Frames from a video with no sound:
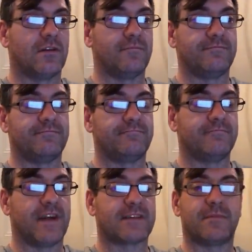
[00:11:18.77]
So
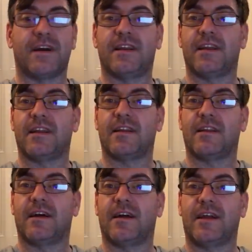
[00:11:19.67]
that's my
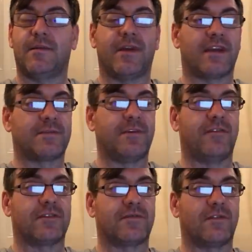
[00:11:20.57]
little uh, eBay
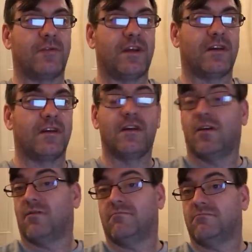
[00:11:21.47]
experience for the week.
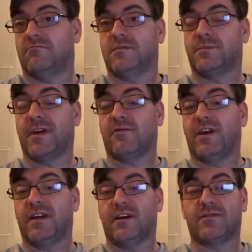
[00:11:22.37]
It's
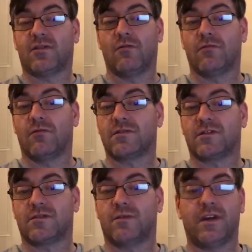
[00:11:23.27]
been great. I've sold
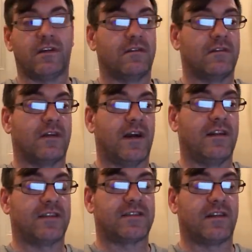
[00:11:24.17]
loads this week.
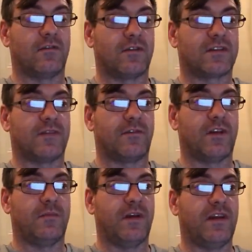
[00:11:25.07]
I listed a lot of
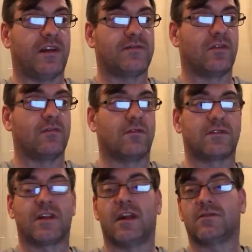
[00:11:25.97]
stuff on eBay, and I've sold
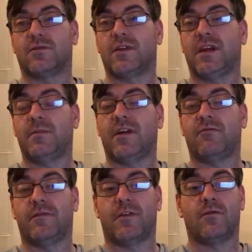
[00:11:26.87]
loads, and I'll do an
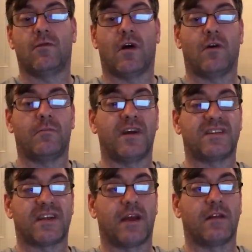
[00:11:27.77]
eBay review on
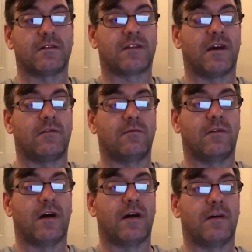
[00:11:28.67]
my sales
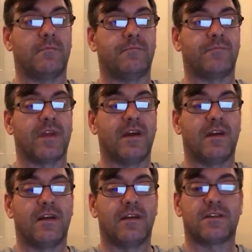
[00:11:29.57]
now um,
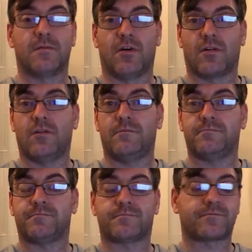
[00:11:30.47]
tomorrow,